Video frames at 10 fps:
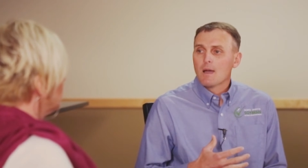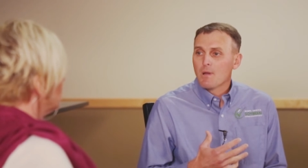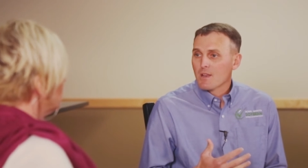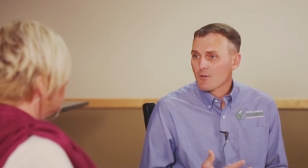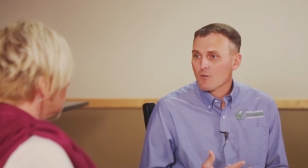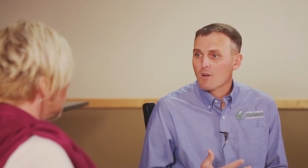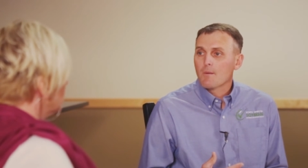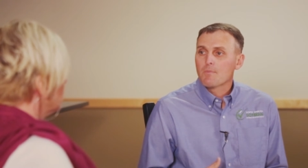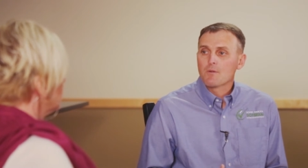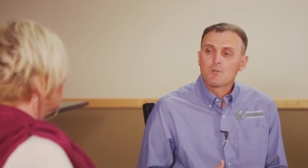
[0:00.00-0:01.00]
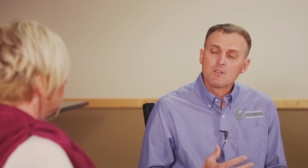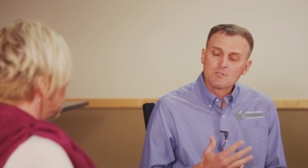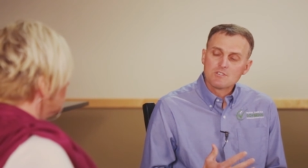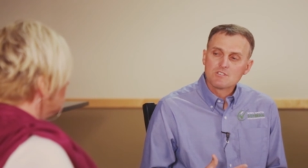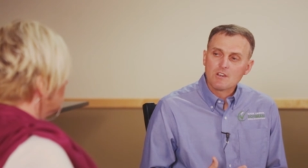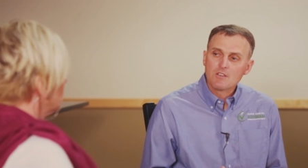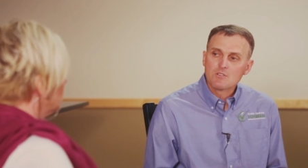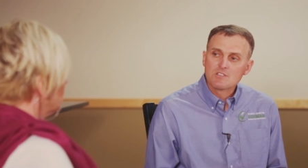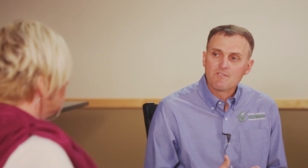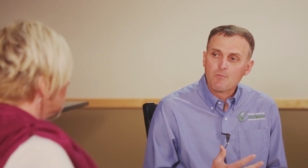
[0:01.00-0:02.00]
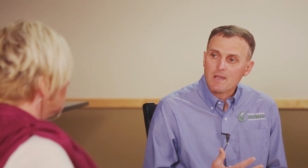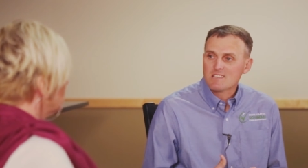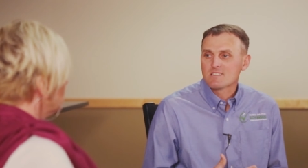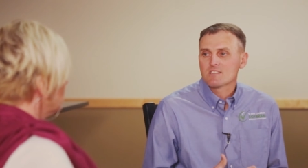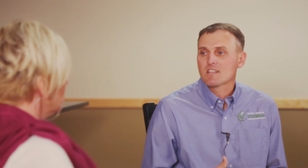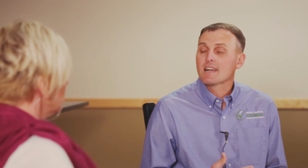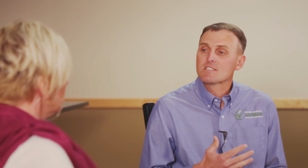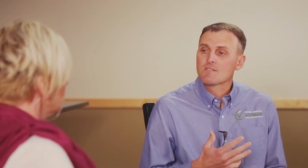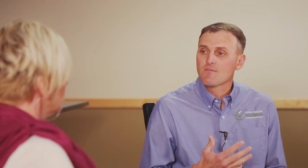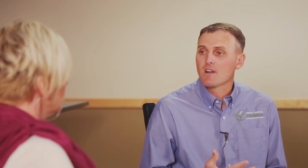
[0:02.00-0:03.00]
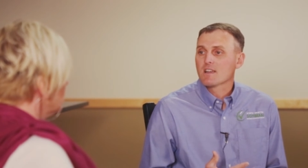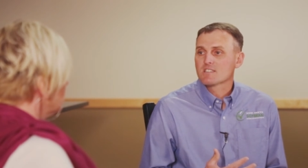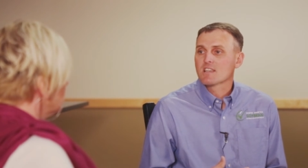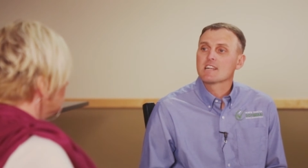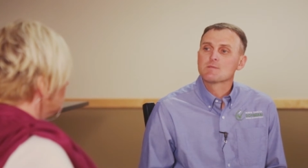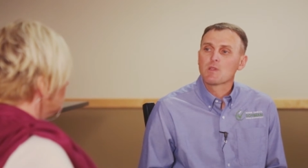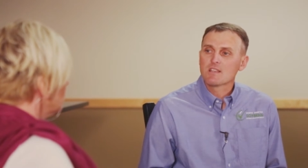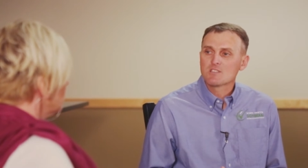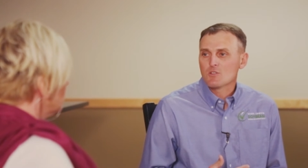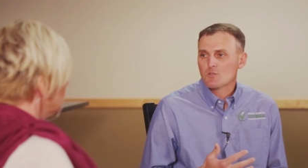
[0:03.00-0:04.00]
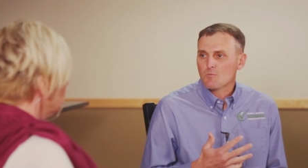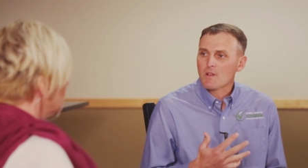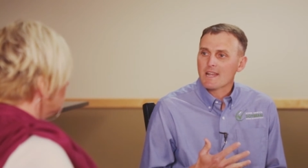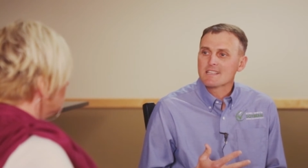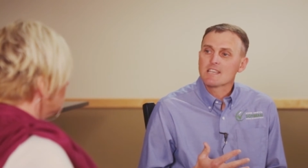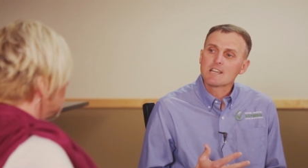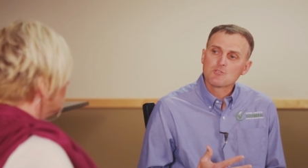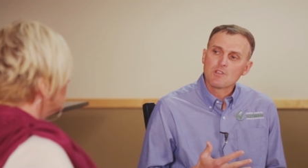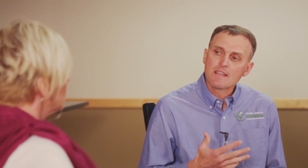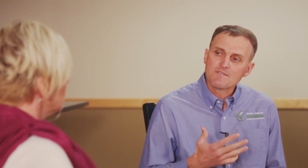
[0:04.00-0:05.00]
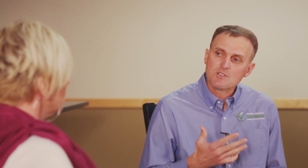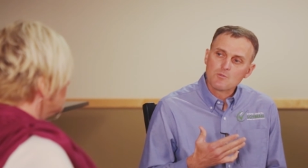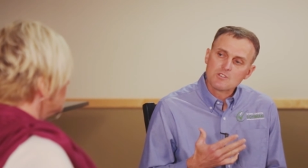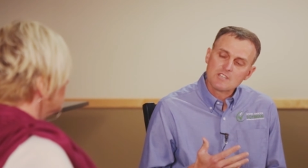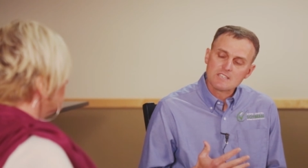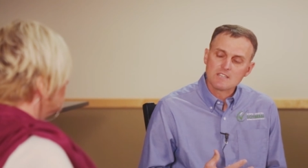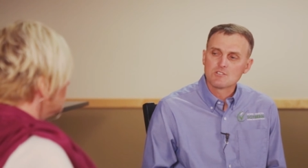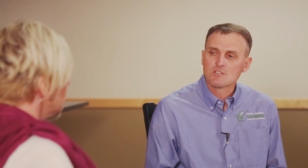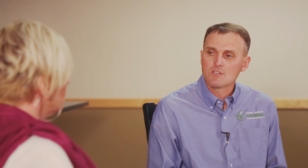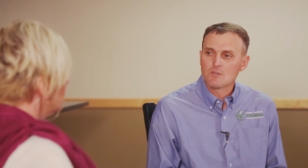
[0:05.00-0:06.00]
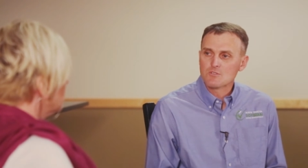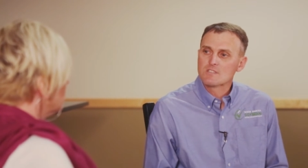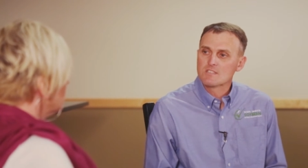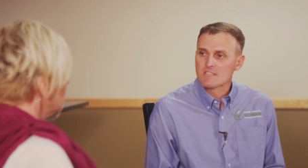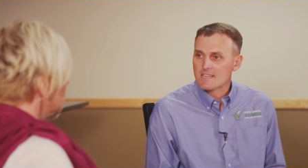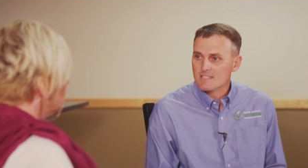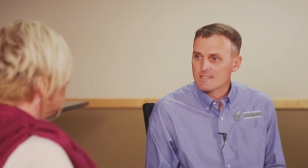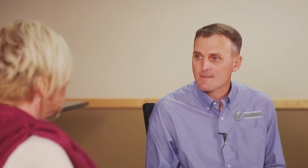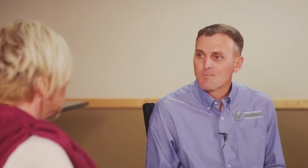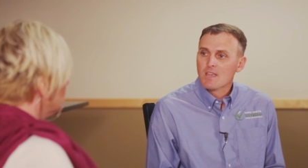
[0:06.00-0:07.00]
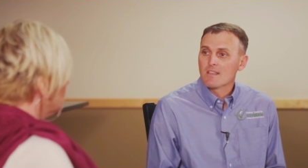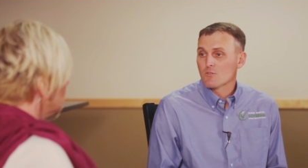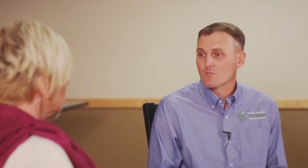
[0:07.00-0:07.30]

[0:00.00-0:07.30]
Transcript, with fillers: a better crop. It reduces our use of pesticides and fungicides because those plants actually have some resistance to those diseases and